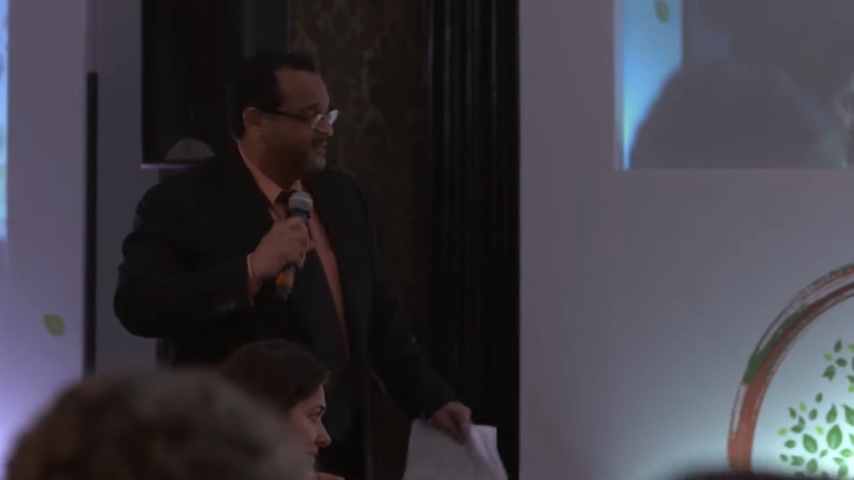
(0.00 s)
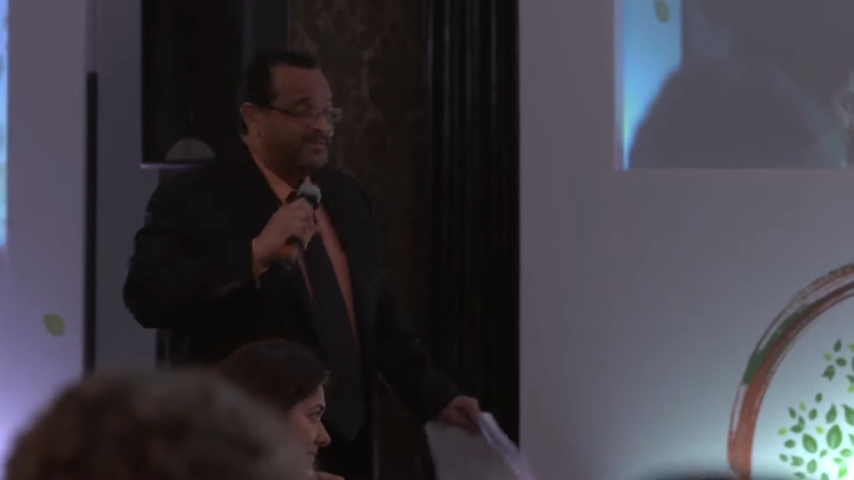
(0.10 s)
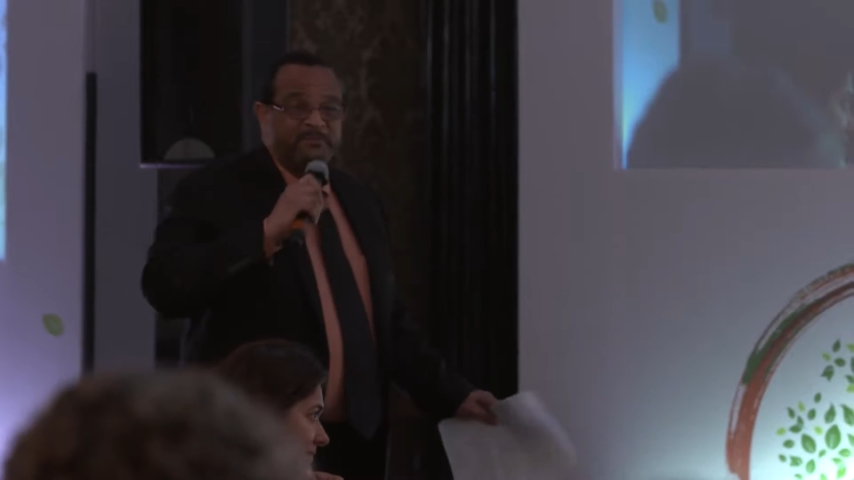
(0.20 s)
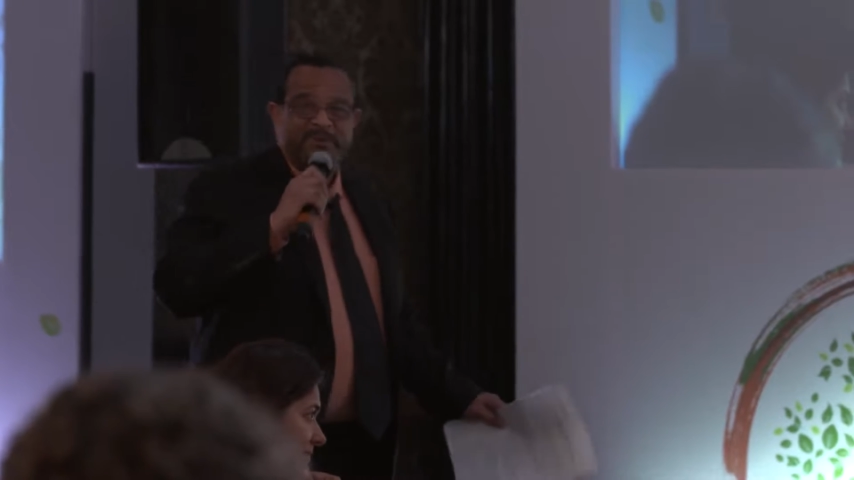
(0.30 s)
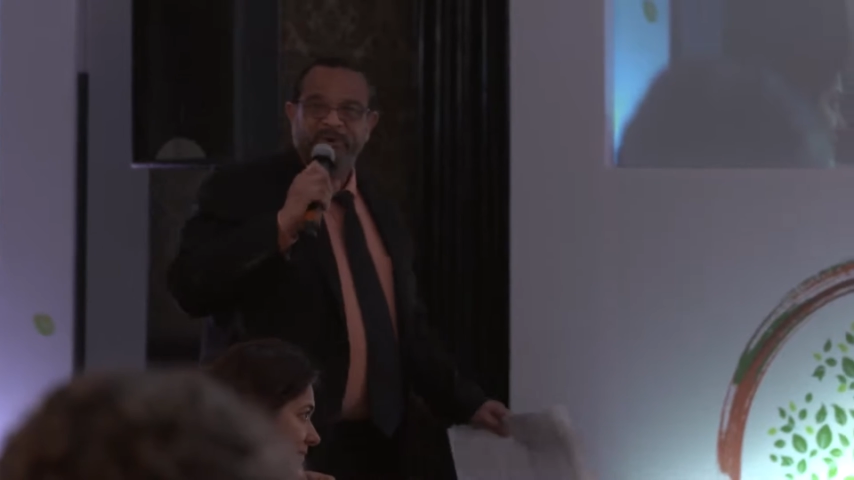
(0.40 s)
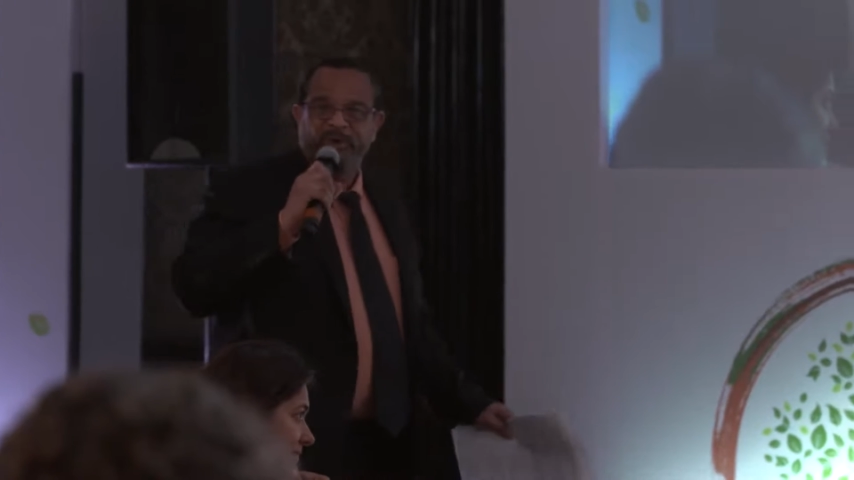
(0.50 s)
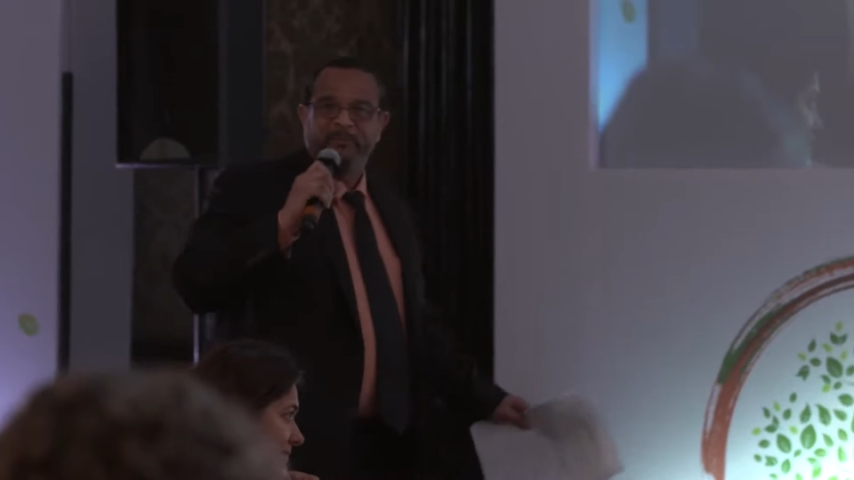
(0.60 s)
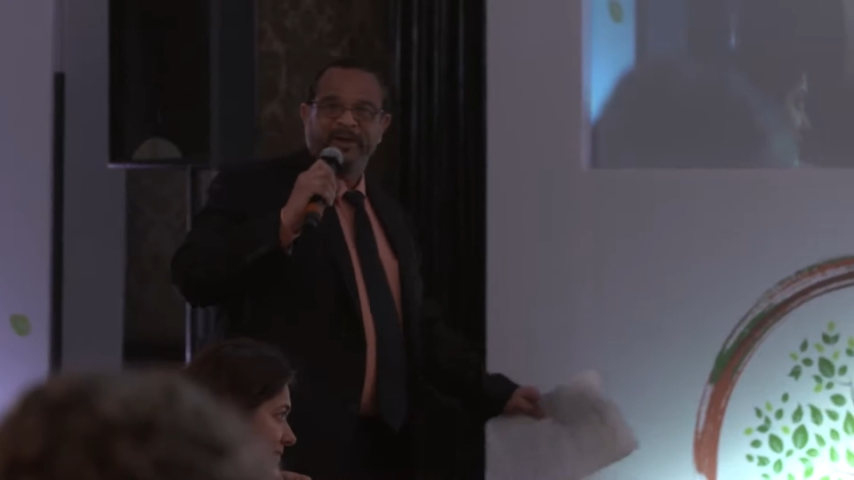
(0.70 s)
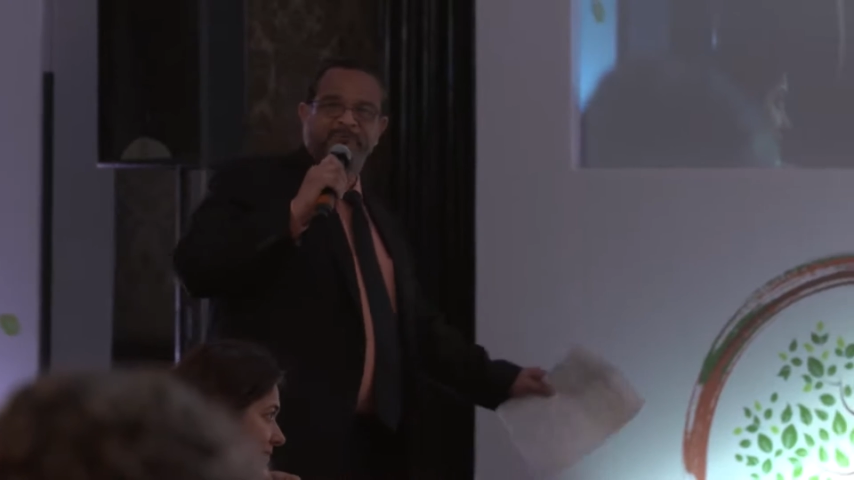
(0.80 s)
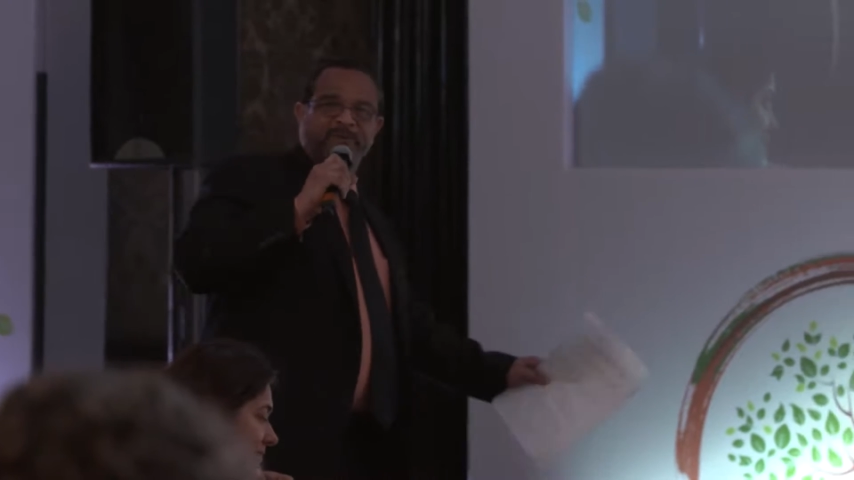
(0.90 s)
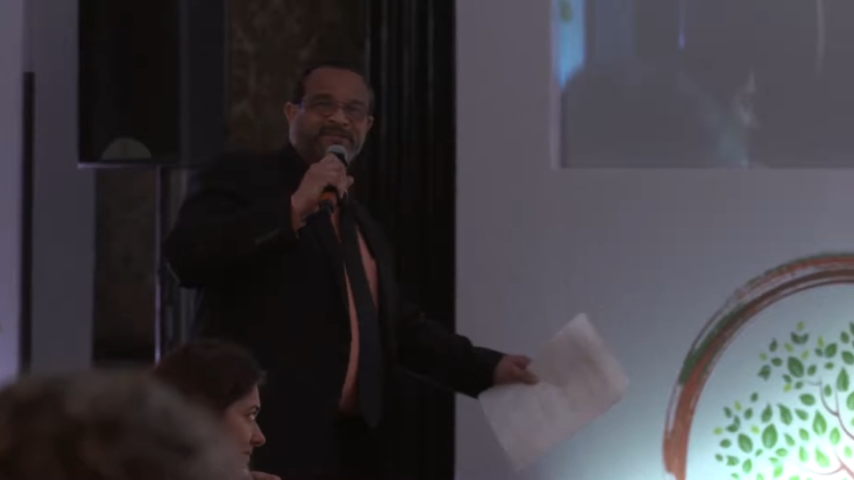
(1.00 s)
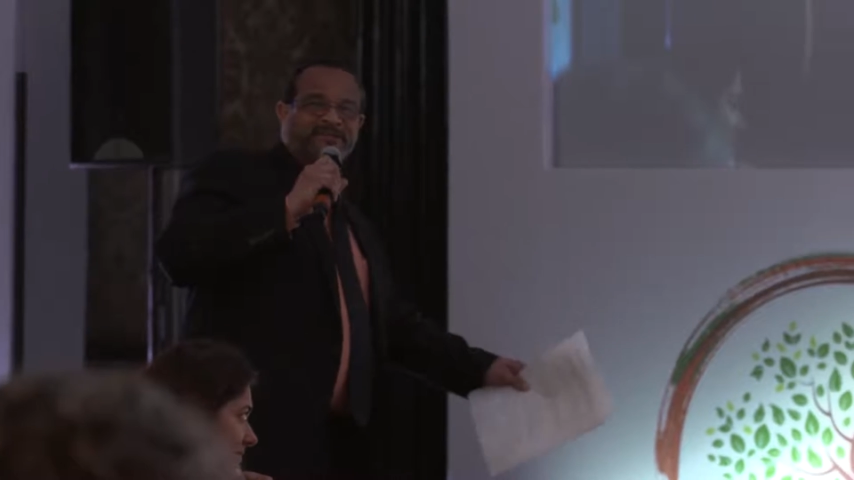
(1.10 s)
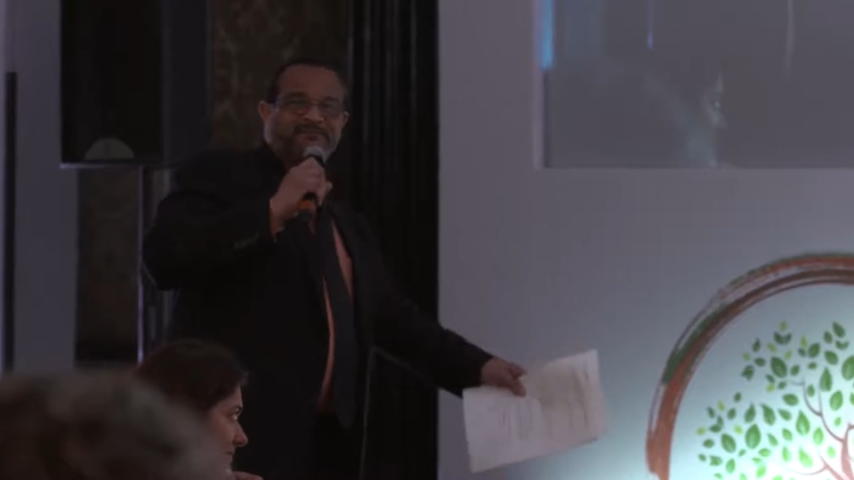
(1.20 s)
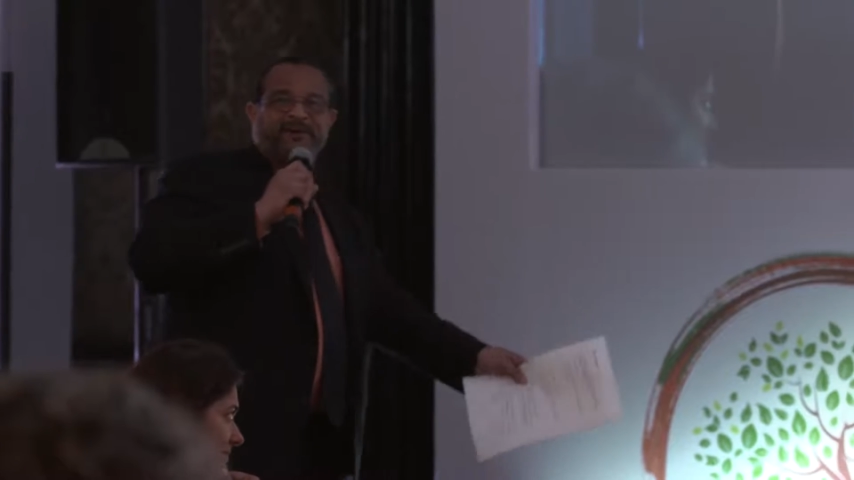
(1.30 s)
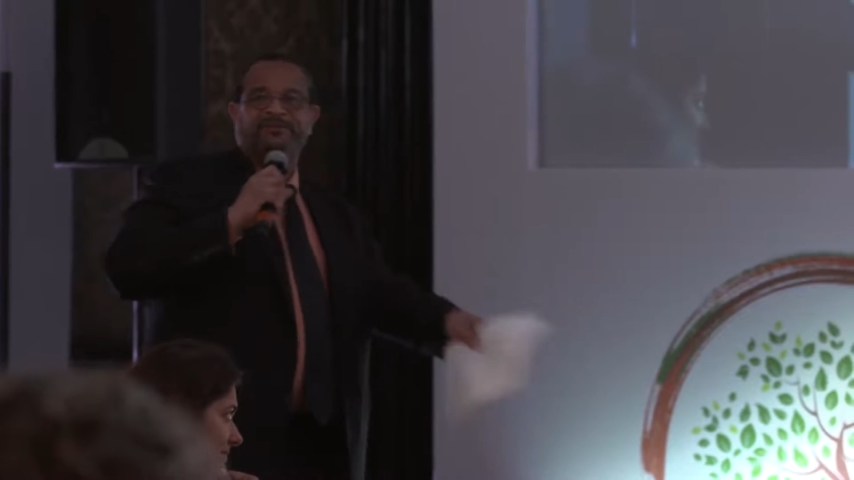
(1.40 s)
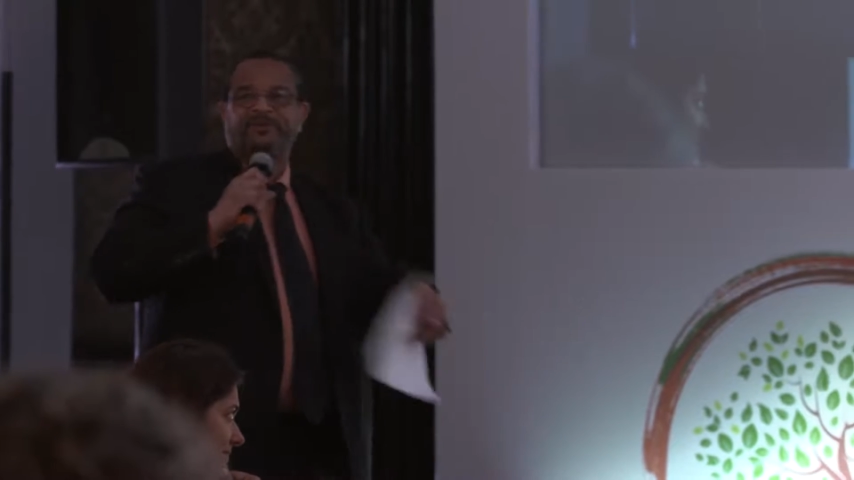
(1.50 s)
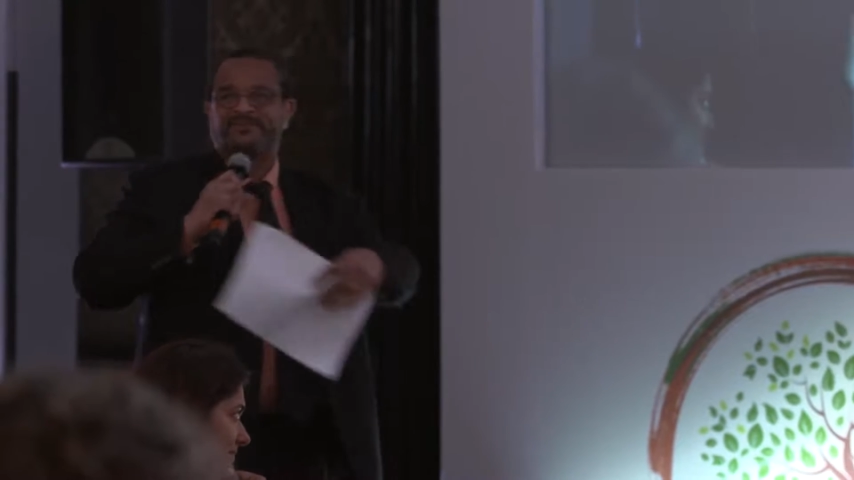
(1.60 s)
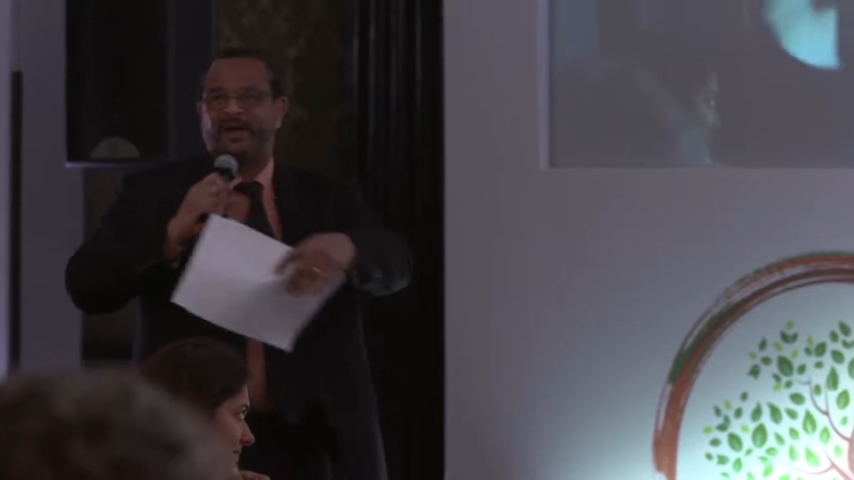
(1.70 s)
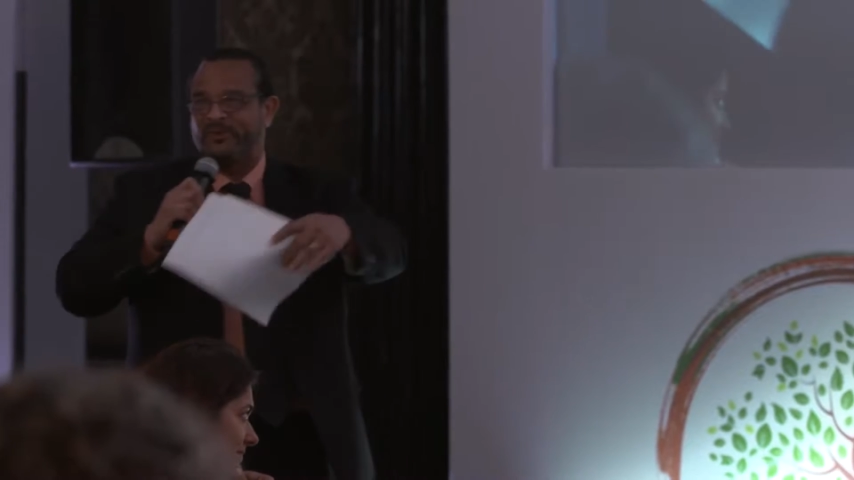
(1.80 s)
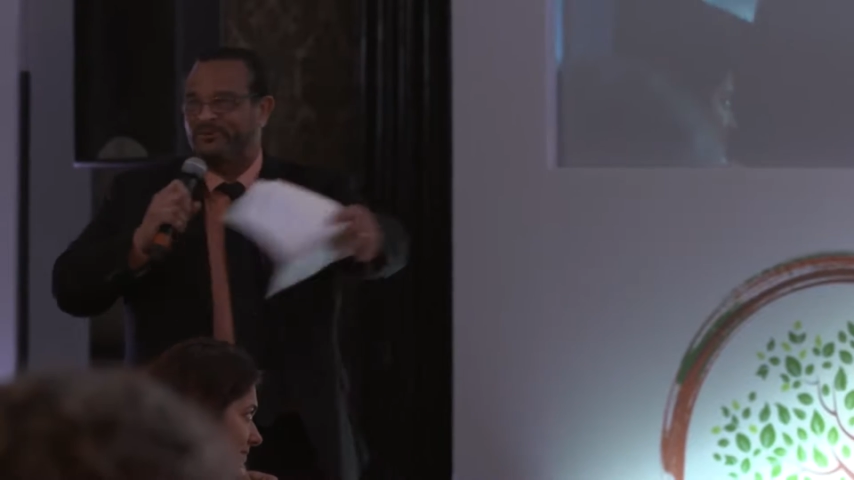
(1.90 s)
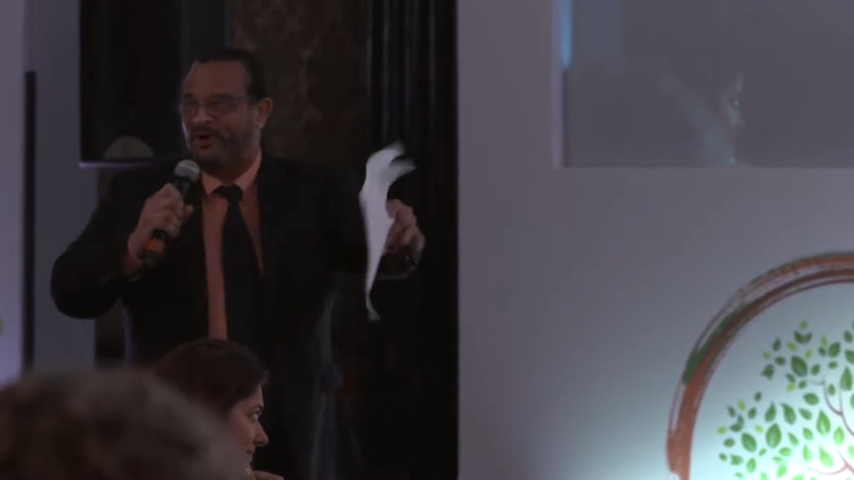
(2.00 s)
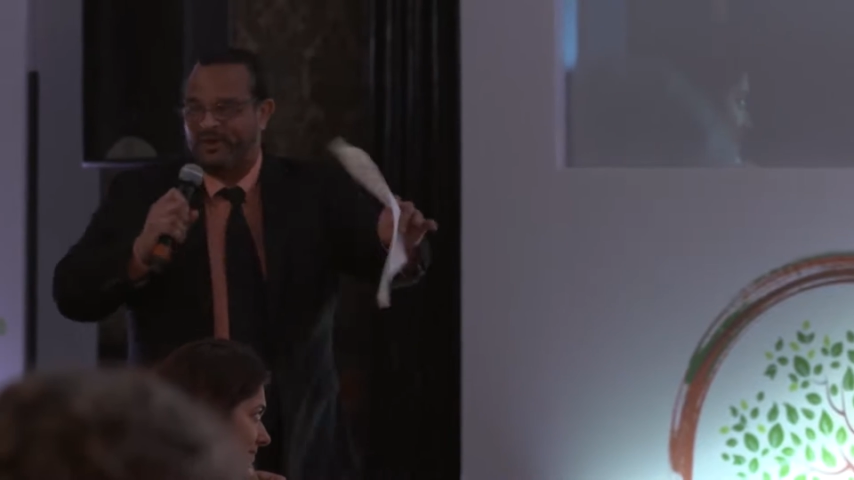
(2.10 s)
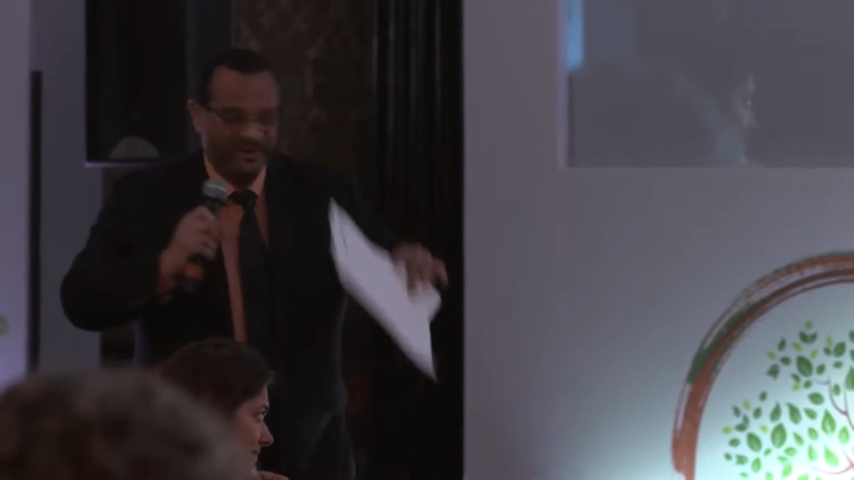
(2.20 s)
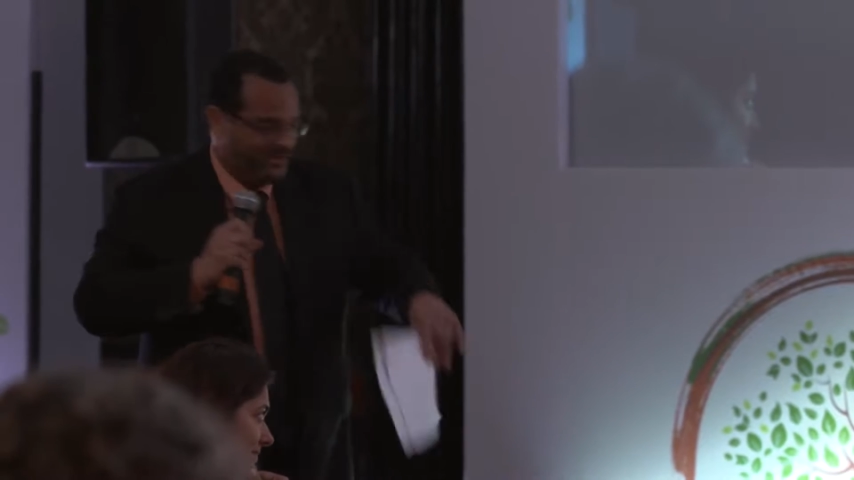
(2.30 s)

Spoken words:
Let me start on my speech, because if I do this, I'll be talking all